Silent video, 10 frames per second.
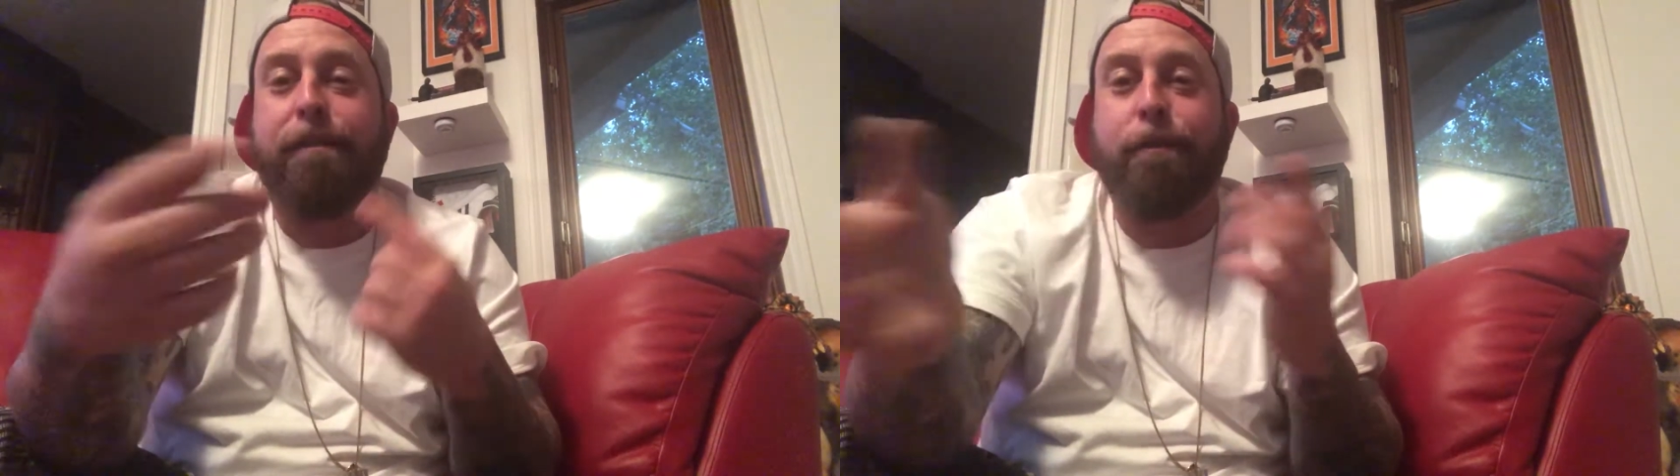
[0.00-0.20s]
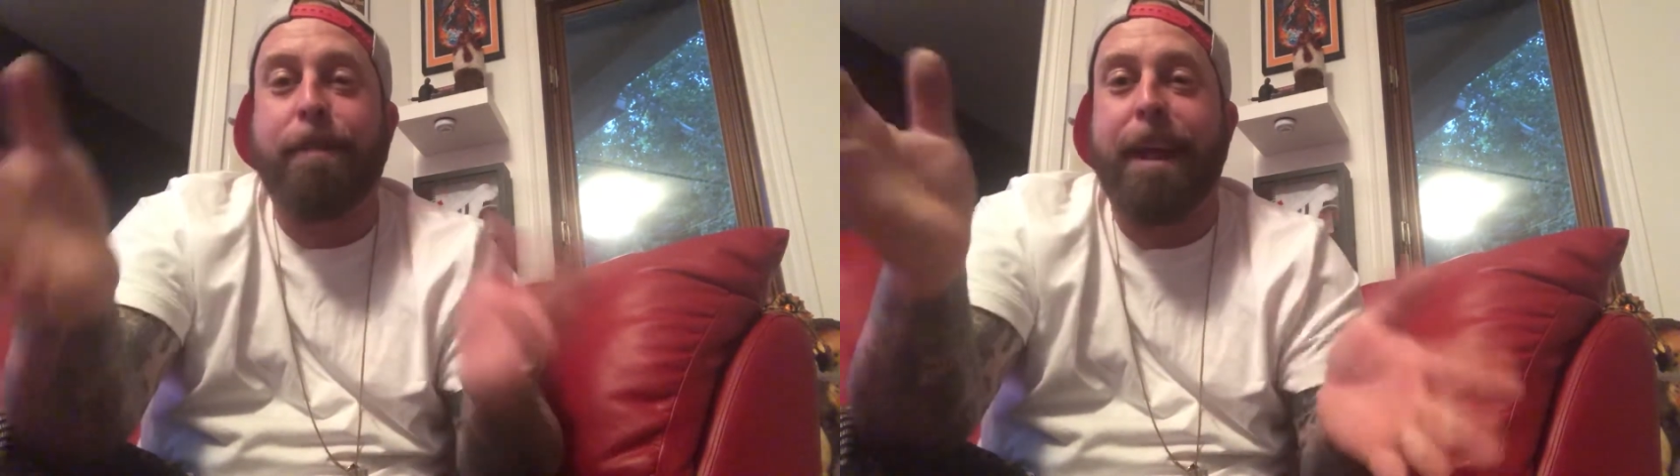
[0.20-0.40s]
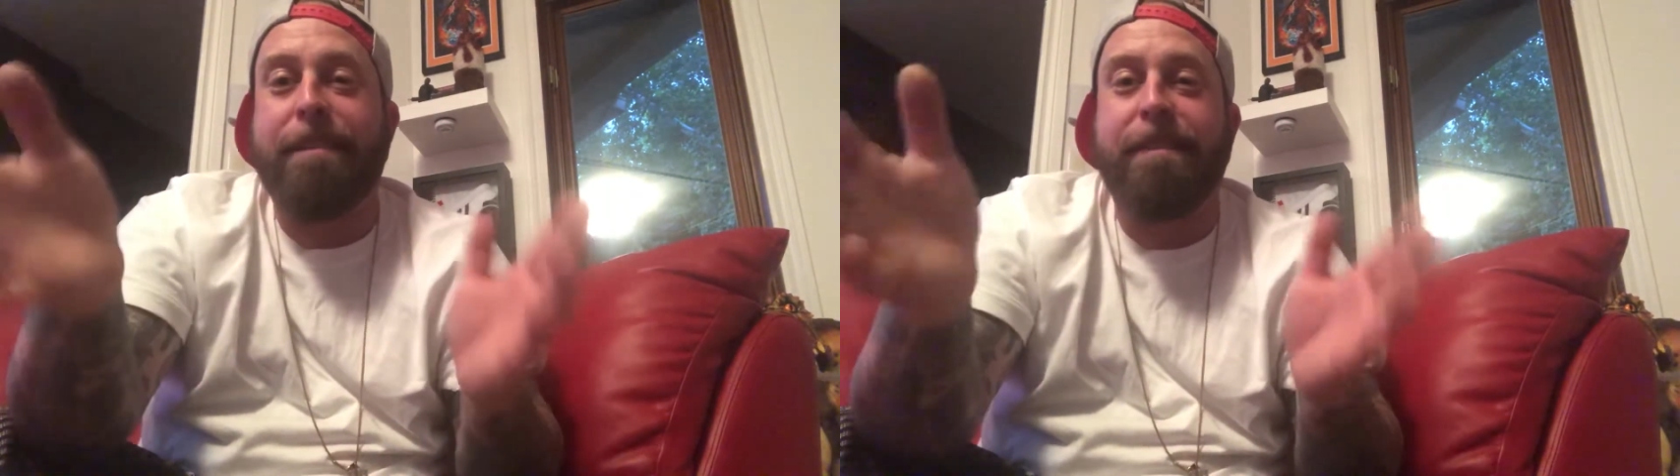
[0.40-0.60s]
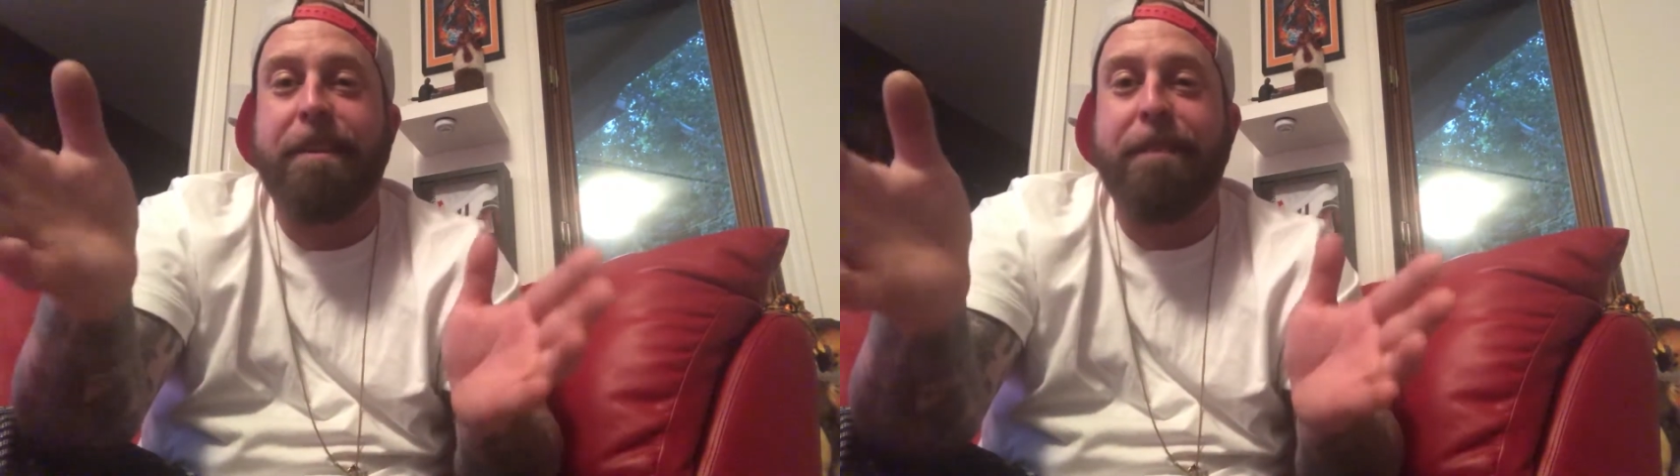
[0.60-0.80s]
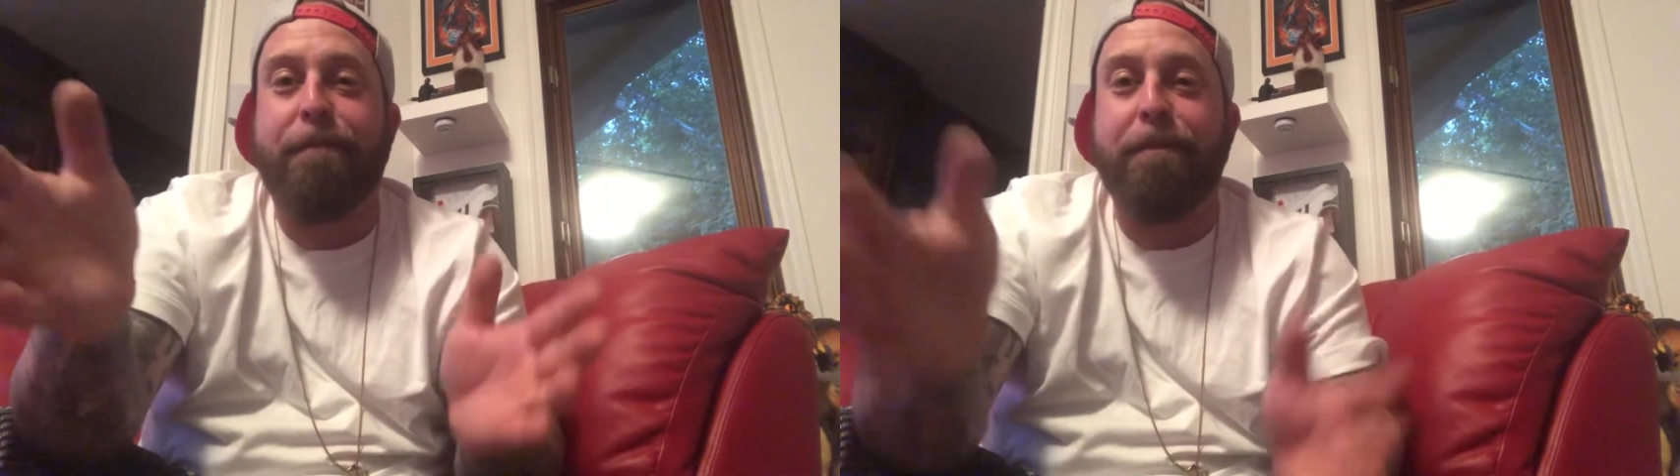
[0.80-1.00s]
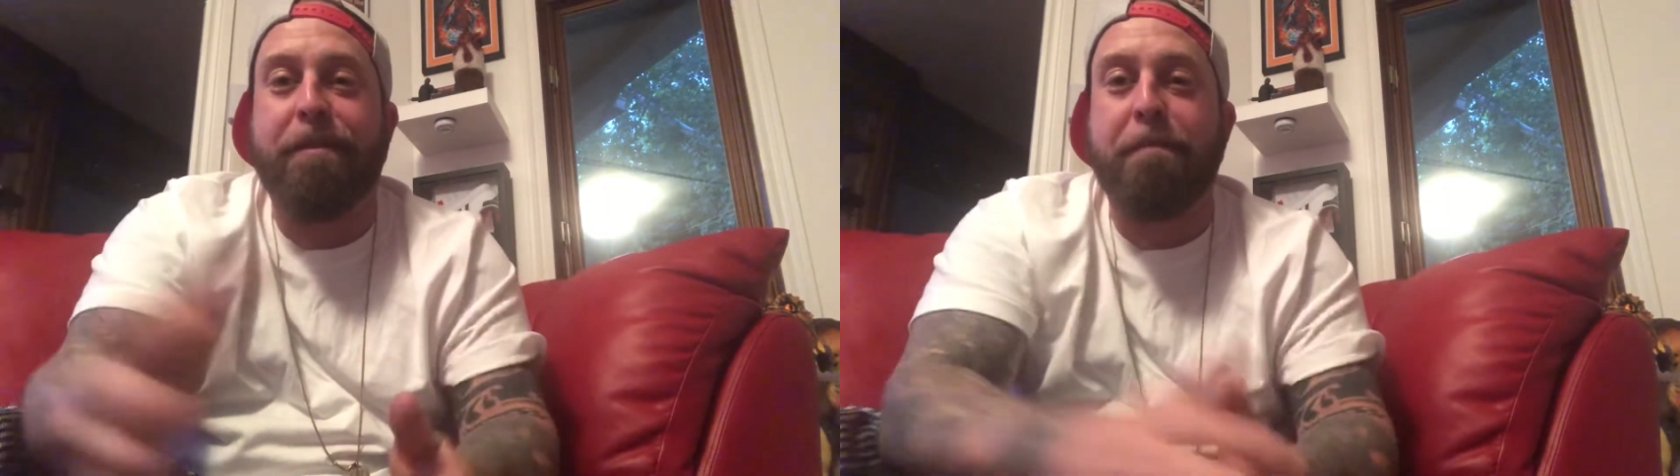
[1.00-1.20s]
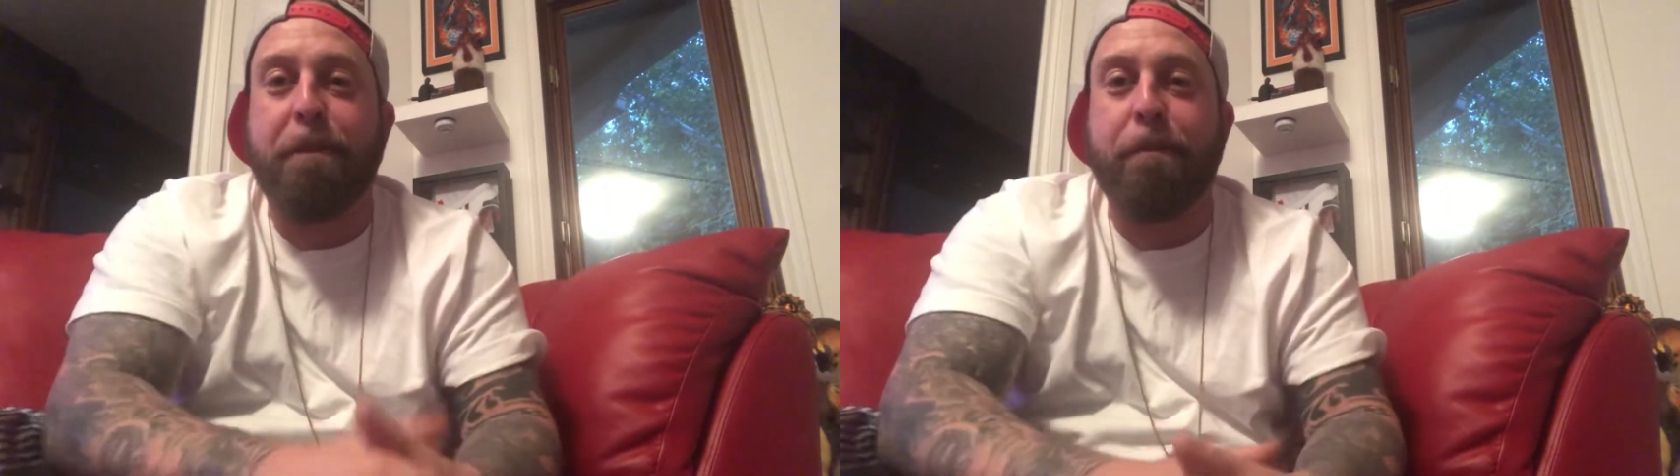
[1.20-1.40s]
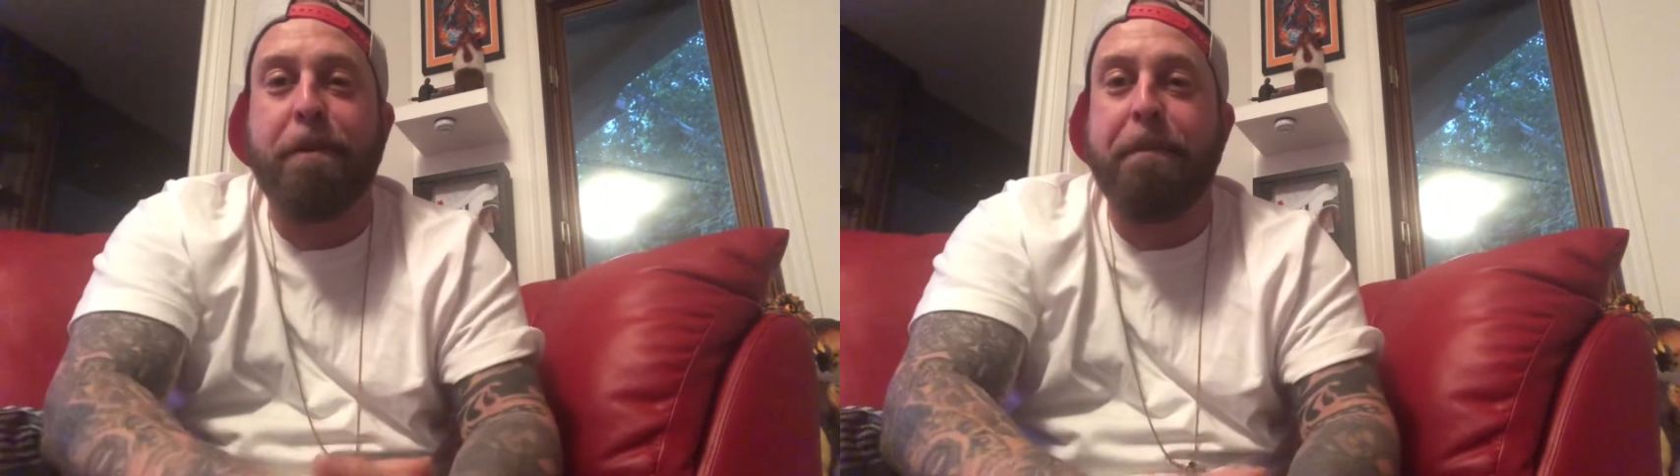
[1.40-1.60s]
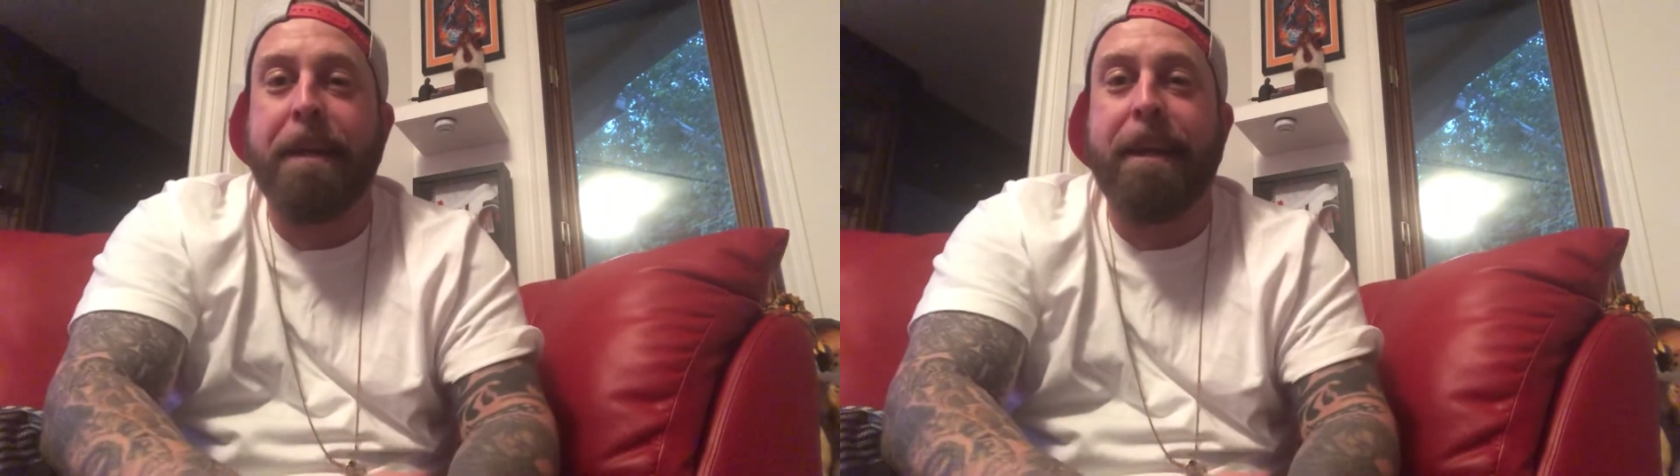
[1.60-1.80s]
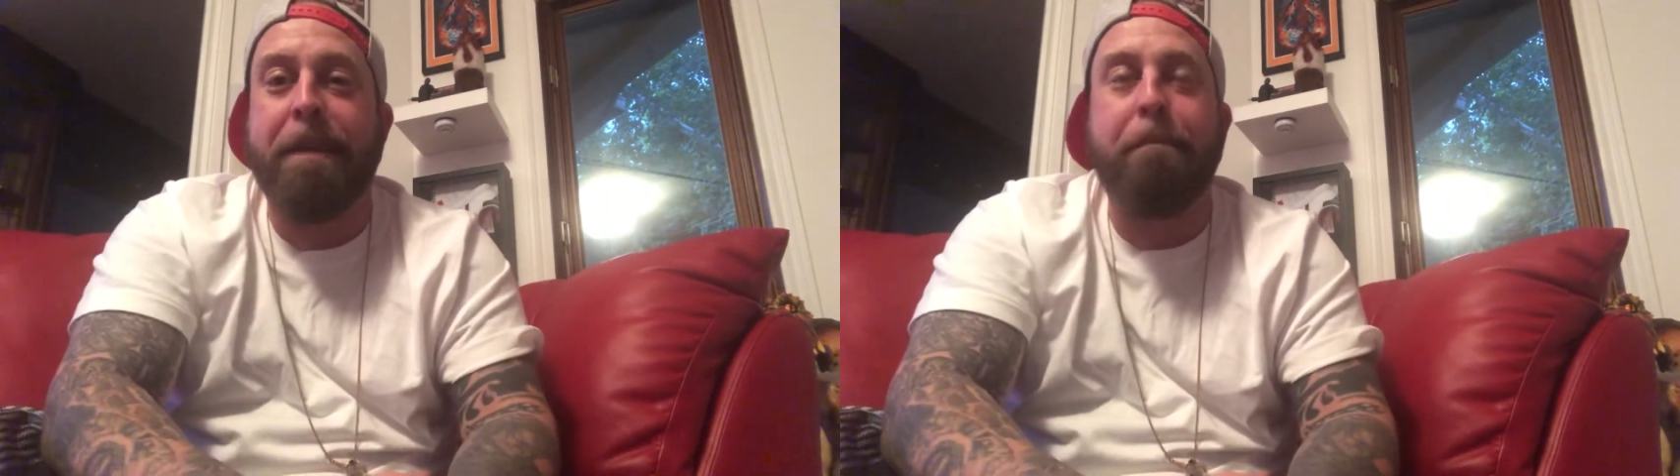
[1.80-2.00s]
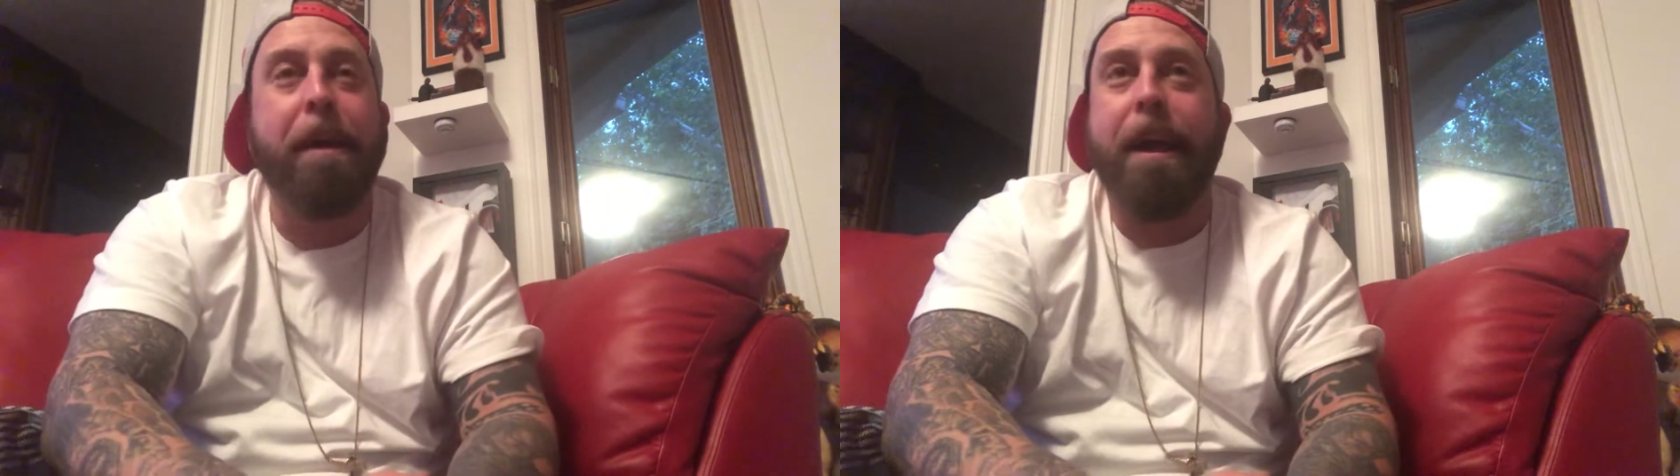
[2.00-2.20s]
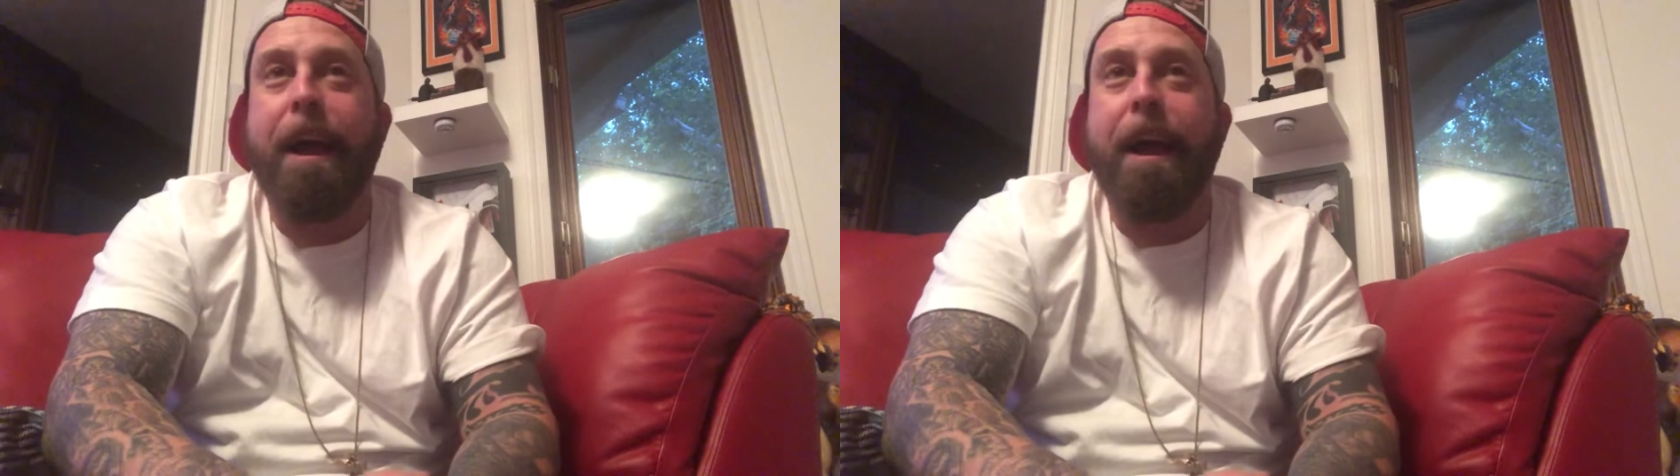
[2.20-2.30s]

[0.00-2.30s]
So that's the difference between me and him.